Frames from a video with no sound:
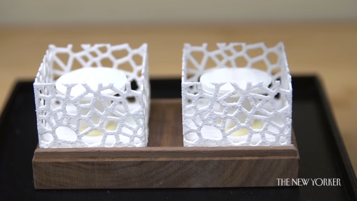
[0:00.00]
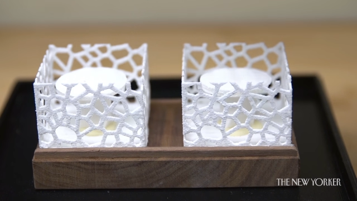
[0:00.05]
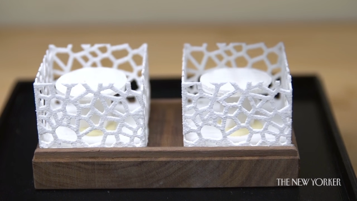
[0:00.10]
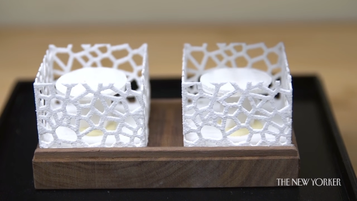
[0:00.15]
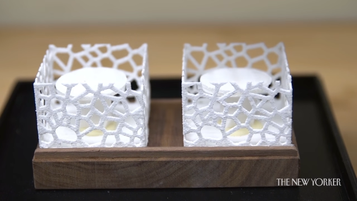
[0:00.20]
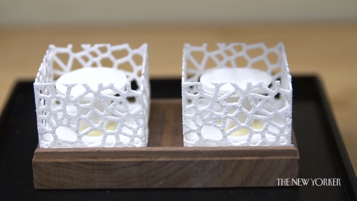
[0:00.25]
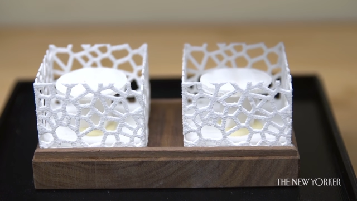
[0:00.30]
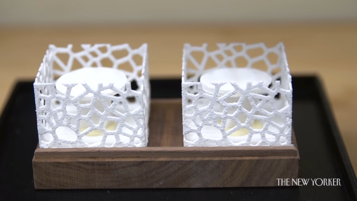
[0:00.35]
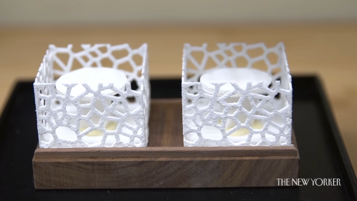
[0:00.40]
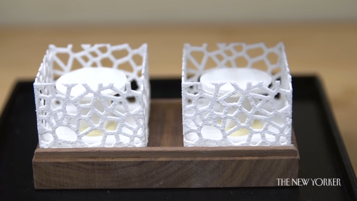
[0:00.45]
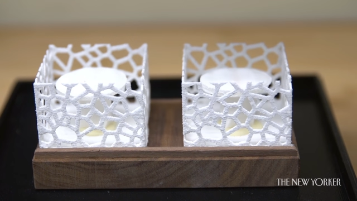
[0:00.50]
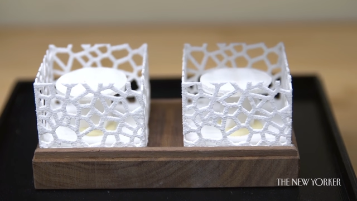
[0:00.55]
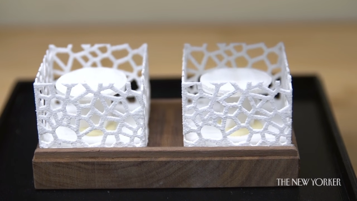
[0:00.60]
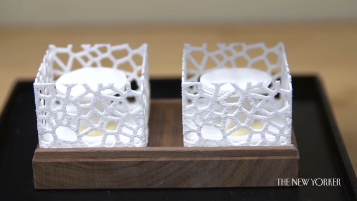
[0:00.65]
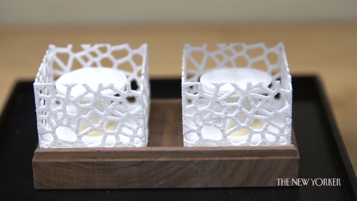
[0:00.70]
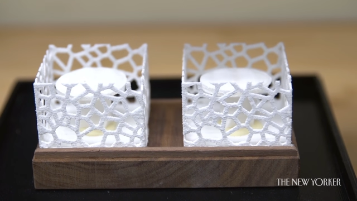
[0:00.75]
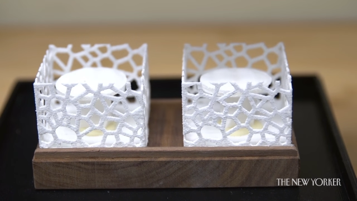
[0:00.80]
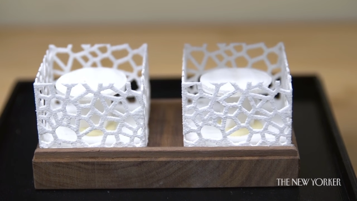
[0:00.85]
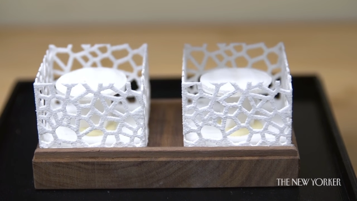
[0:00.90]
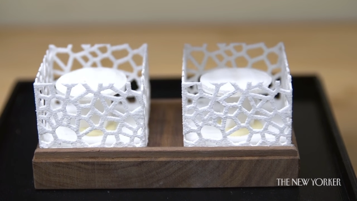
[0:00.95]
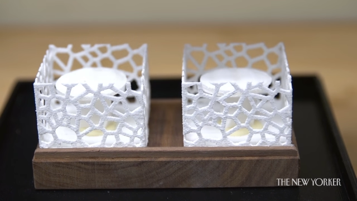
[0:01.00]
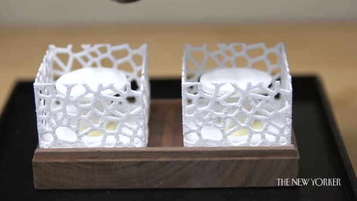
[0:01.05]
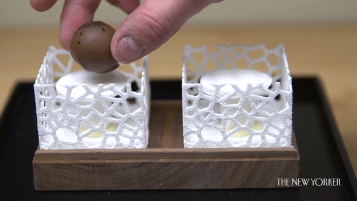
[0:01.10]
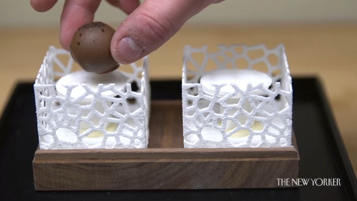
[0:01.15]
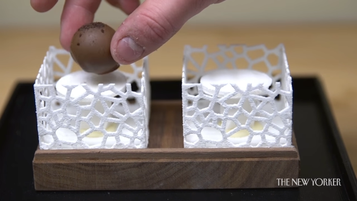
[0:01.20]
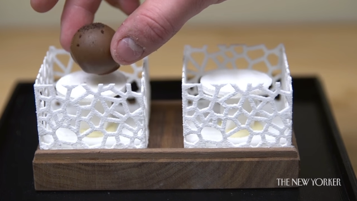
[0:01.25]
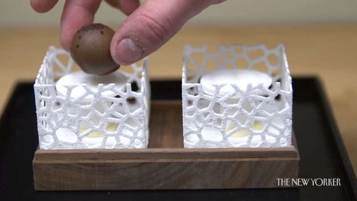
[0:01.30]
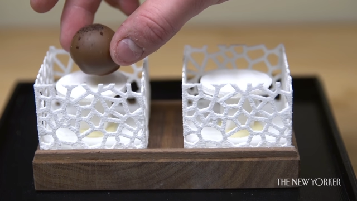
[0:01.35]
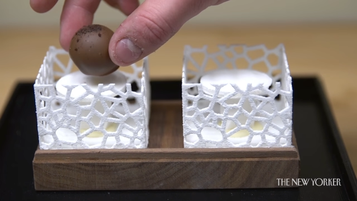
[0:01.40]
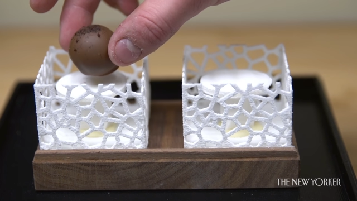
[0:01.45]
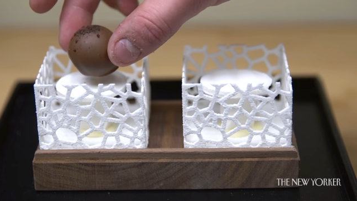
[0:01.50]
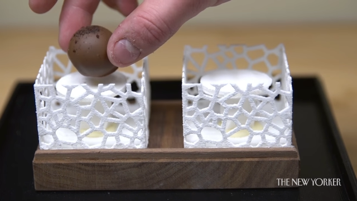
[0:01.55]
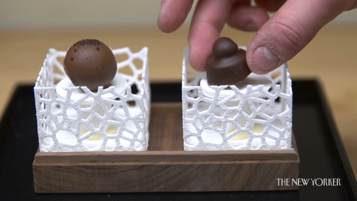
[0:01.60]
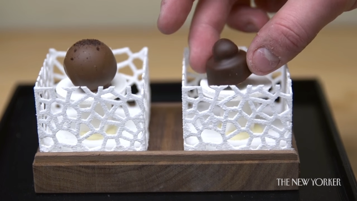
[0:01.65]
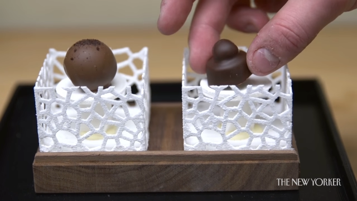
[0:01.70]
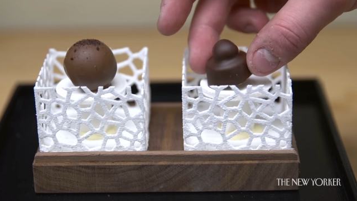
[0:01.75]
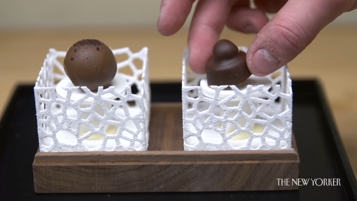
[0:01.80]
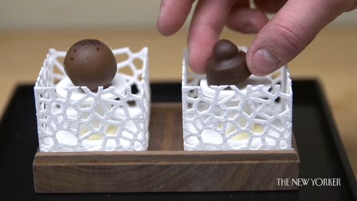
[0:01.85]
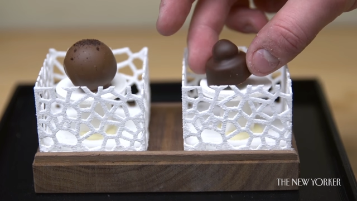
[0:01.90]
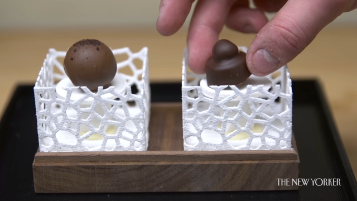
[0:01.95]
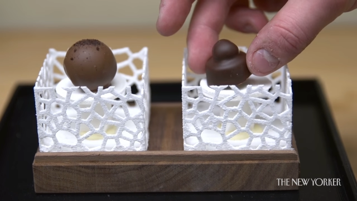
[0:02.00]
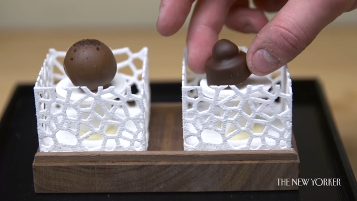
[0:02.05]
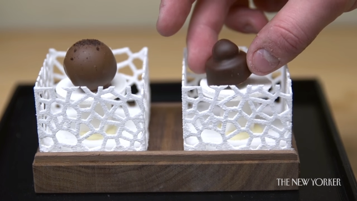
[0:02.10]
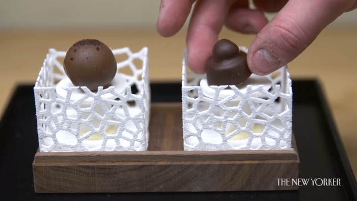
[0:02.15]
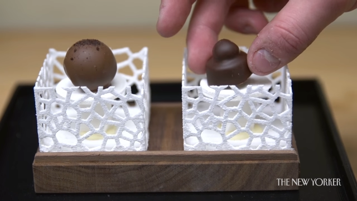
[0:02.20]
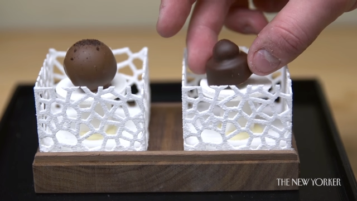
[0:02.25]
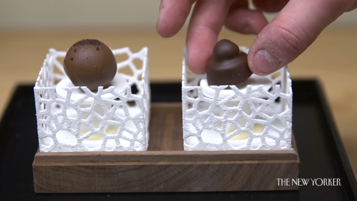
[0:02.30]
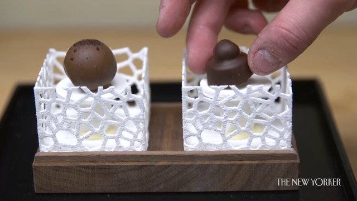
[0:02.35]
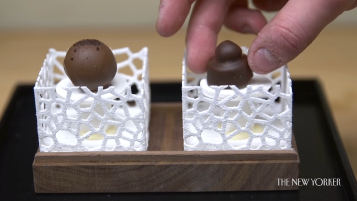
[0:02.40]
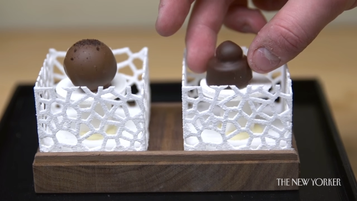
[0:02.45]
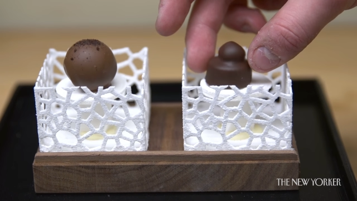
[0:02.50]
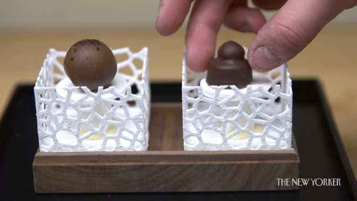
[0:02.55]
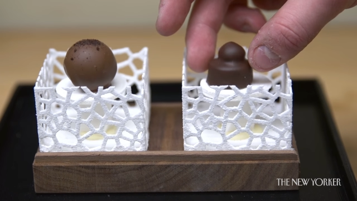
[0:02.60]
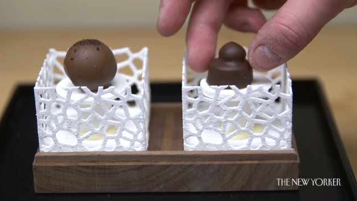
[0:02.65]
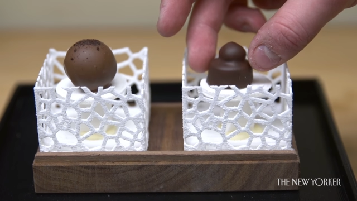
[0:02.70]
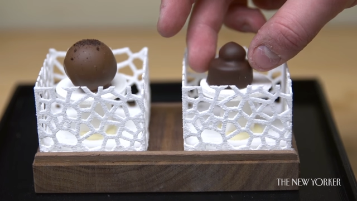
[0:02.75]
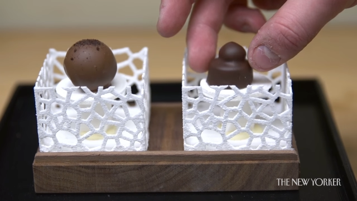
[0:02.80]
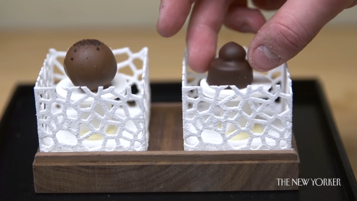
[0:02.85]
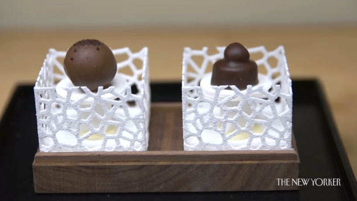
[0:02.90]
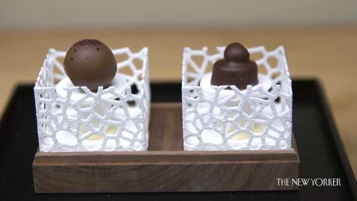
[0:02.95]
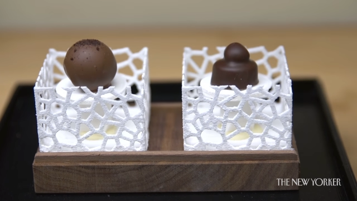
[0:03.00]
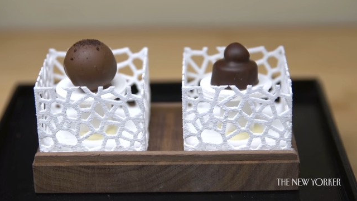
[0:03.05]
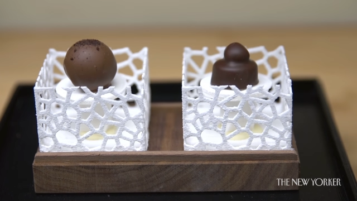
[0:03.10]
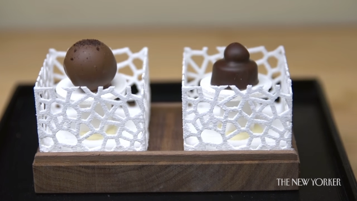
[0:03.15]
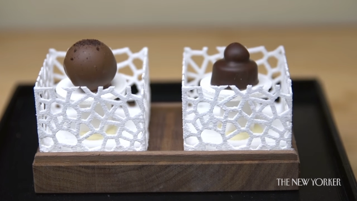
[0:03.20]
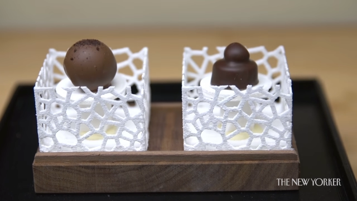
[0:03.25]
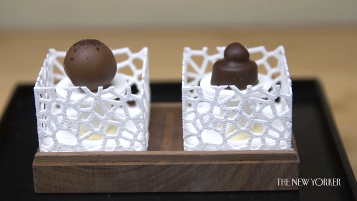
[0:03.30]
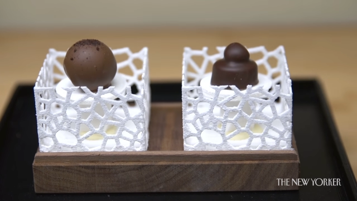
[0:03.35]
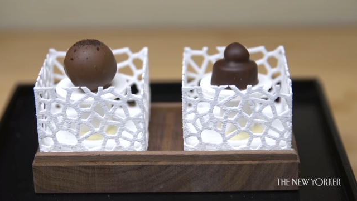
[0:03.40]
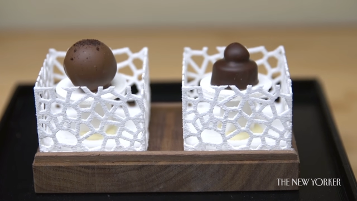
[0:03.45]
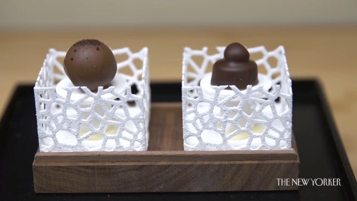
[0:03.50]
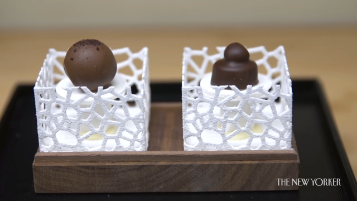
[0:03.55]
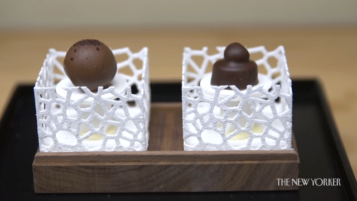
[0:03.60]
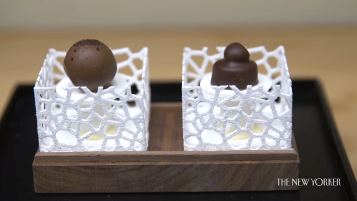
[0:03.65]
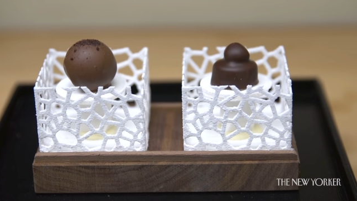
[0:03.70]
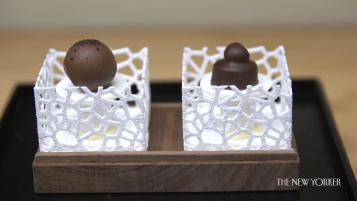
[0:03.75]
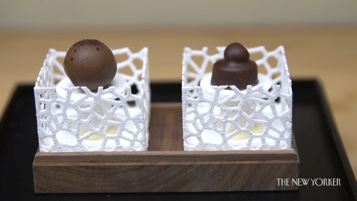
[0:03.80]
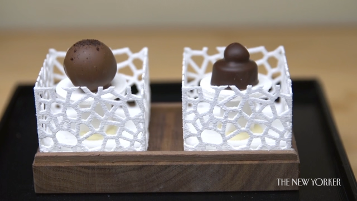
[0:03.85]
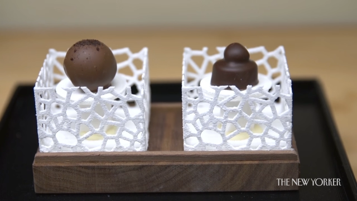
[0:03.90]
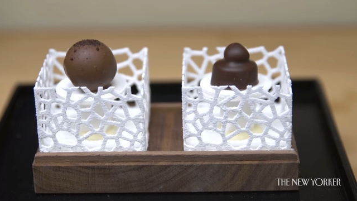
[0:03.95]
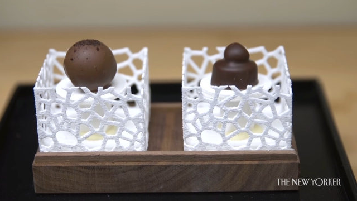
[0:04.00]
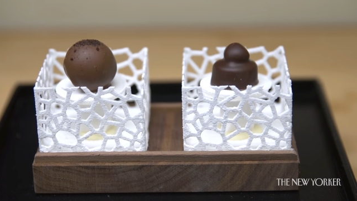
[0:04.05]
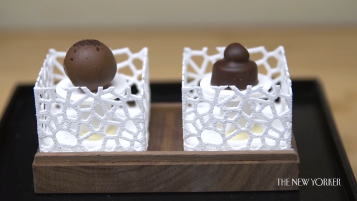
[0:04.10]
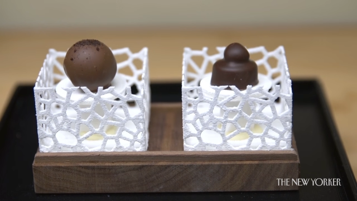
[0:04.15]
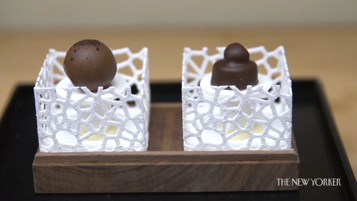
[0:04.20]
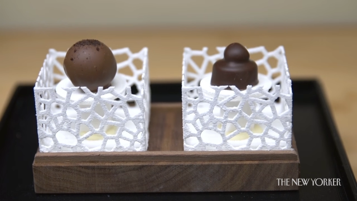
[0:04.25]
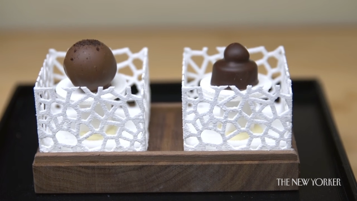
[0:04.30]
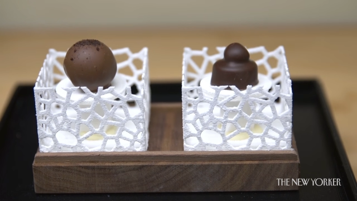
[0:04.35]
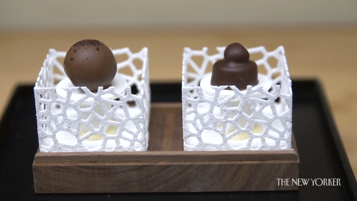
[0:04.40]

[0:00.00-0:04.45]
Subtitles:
[unreadable: no face in view]